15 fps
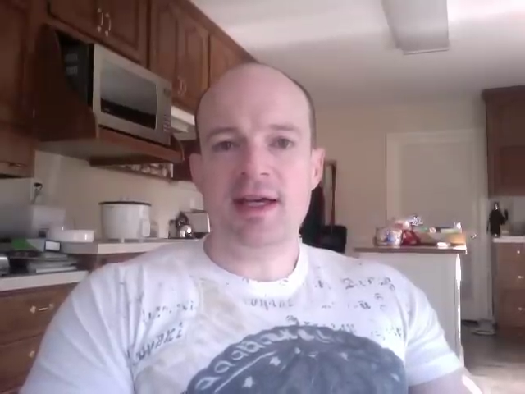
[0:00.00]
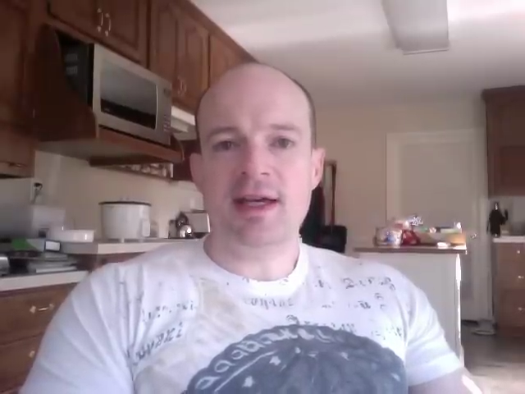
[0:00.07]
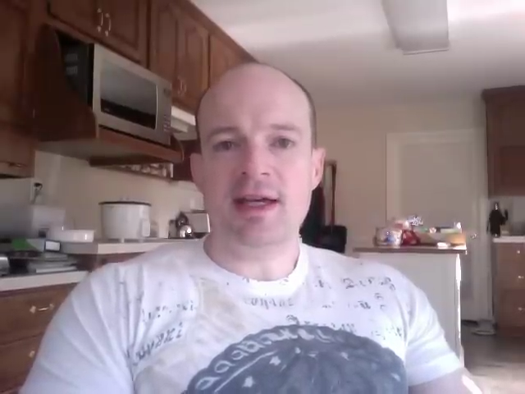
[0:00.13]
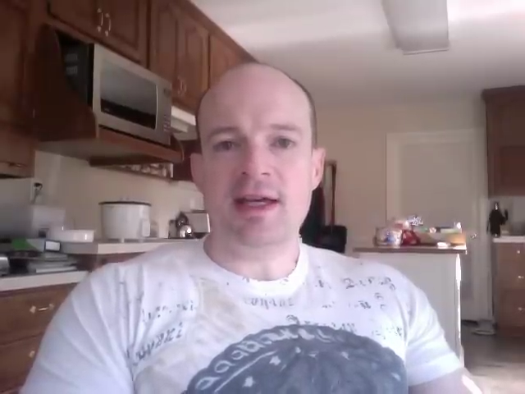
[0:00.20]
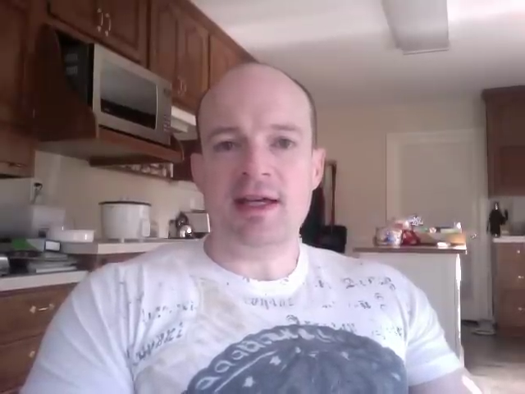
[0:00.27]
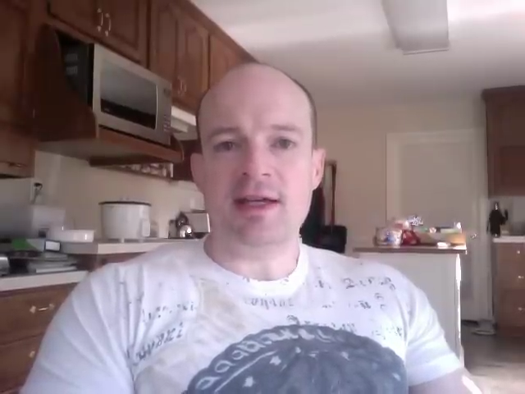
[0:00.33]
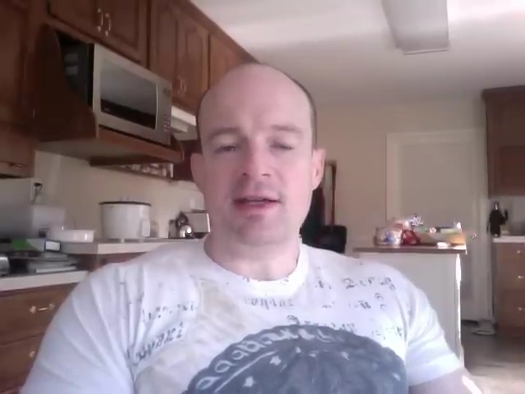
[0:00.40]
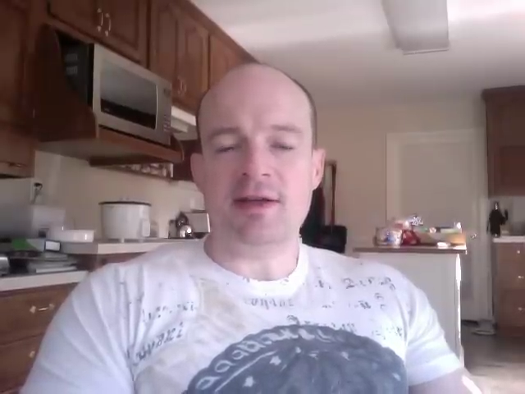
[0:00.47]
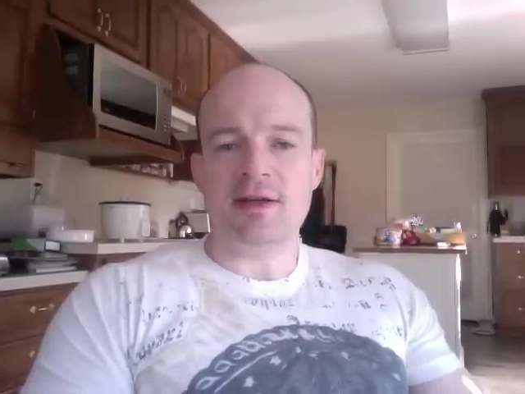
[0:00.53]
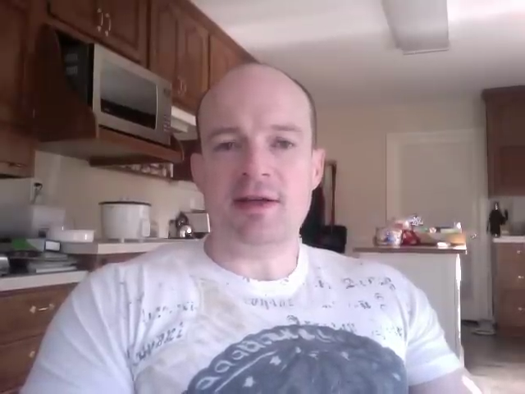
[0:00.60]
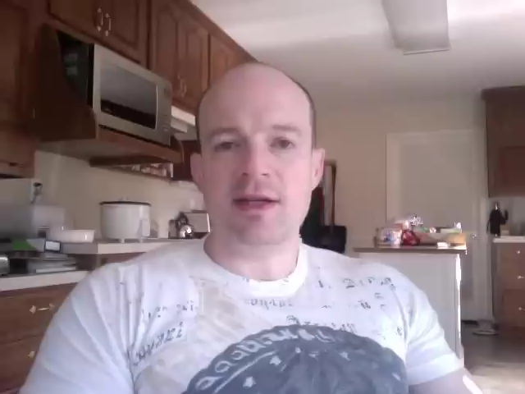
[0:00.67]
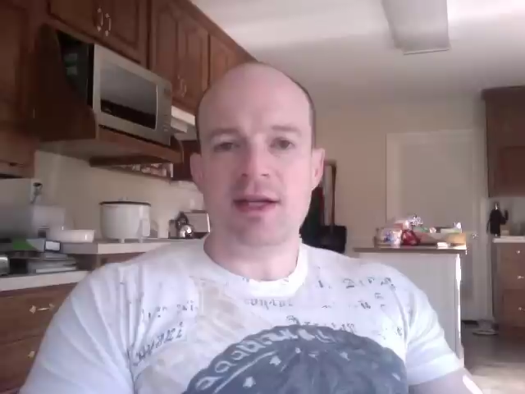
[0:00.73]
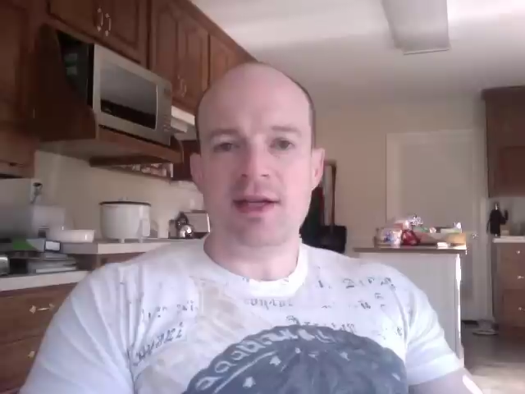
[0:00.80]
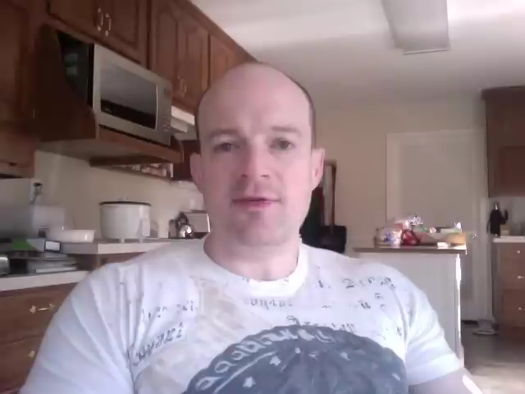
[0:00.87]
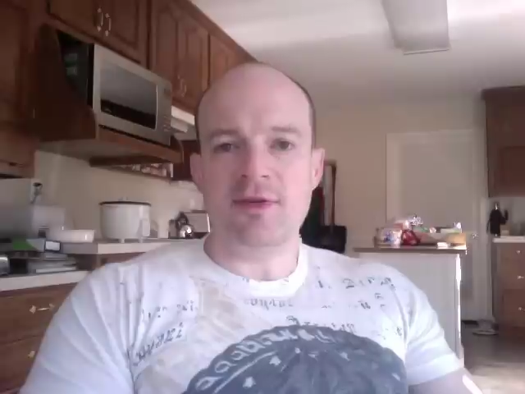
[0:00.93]
And
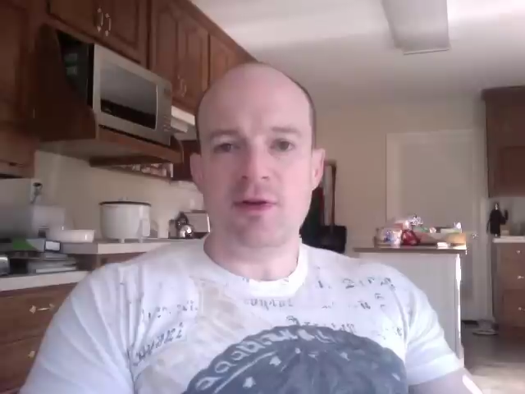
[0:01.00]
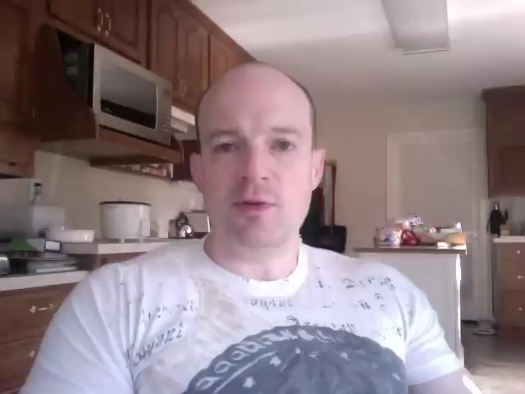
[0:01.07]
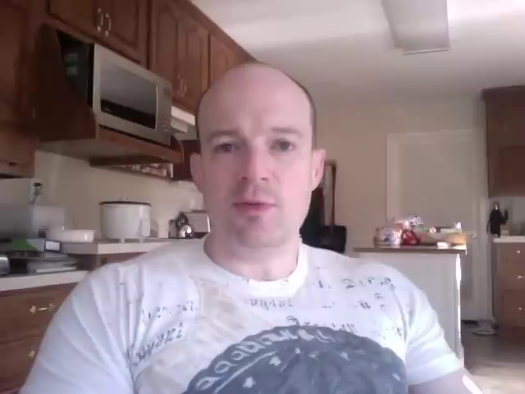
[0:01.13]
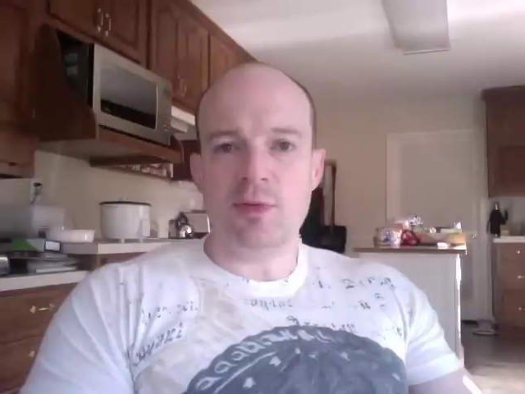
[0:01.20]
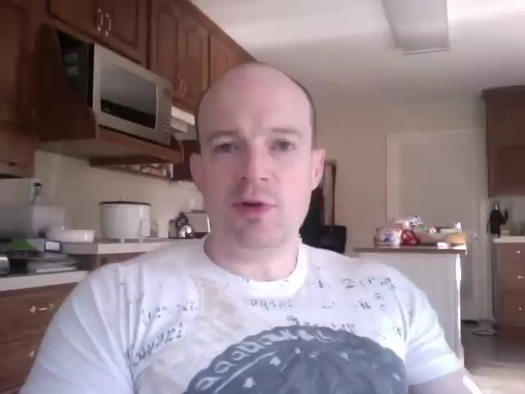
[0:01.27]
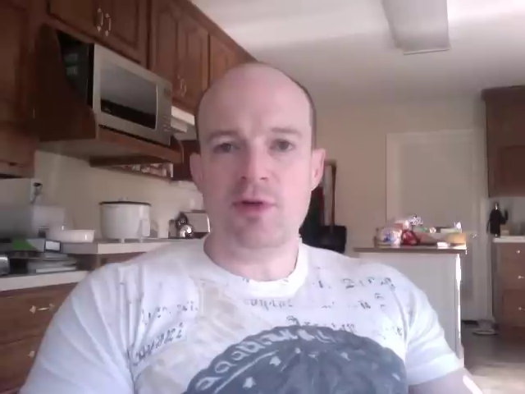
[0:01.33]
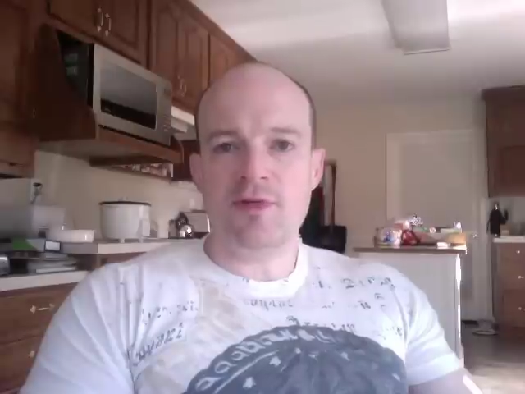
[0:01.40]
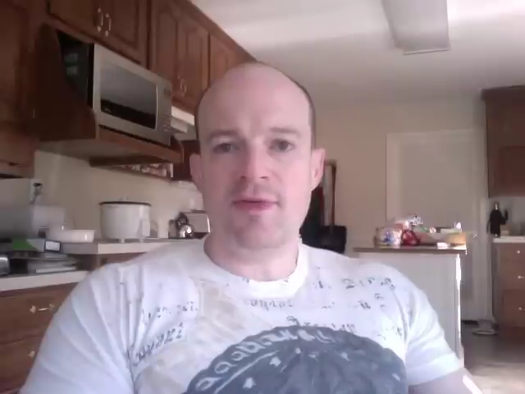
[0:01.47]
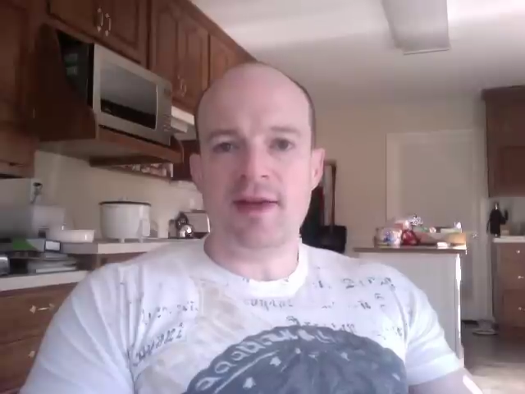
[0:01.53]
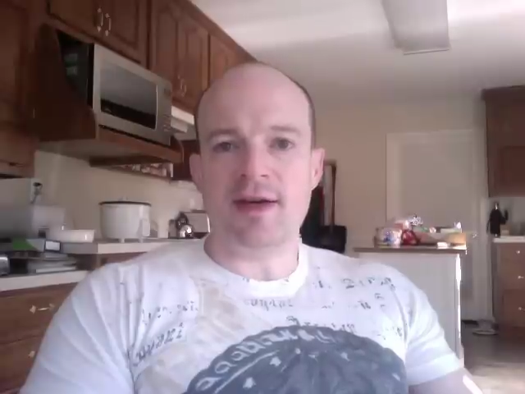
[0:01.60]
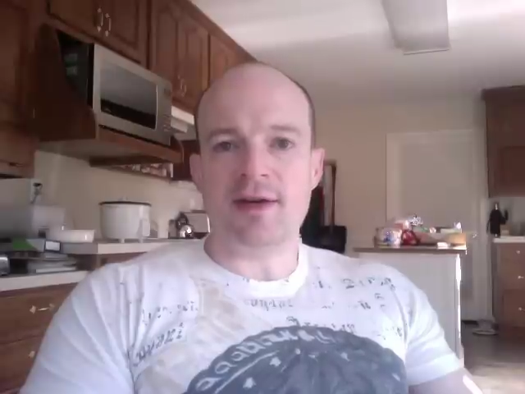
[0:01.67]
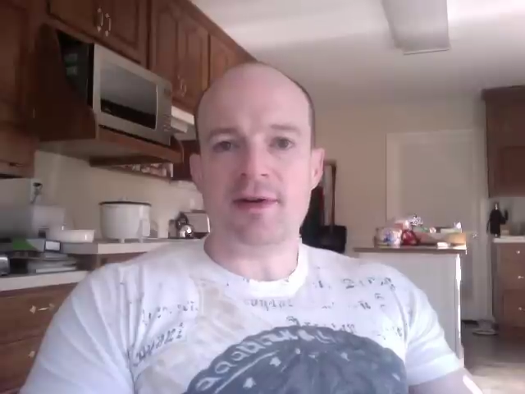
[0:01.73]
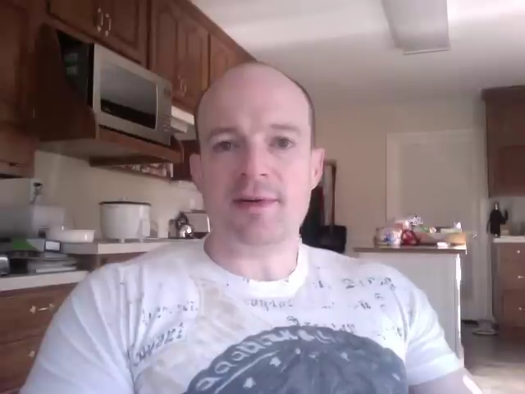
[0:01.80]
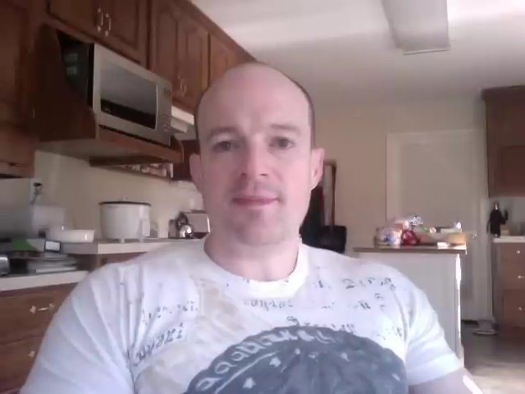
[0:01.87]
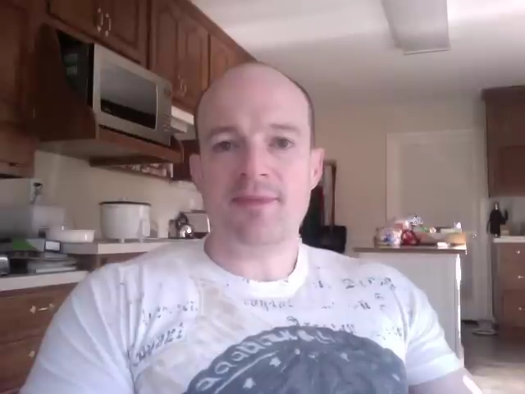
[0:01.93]
if you move
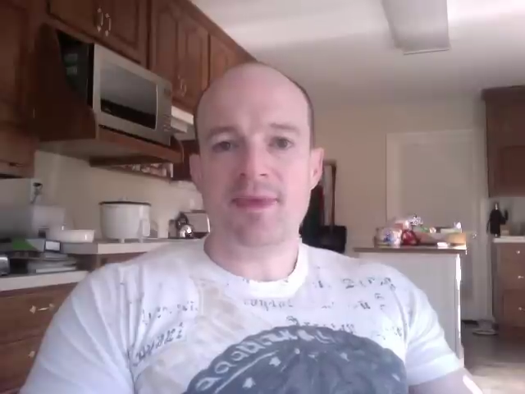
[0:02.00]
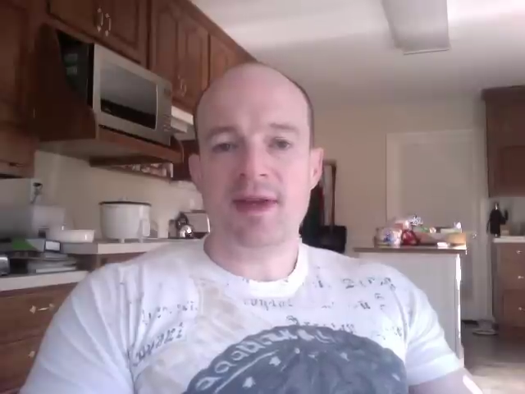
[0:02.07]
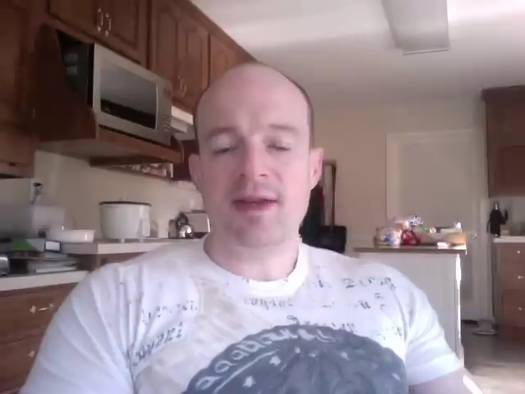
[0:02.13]
there,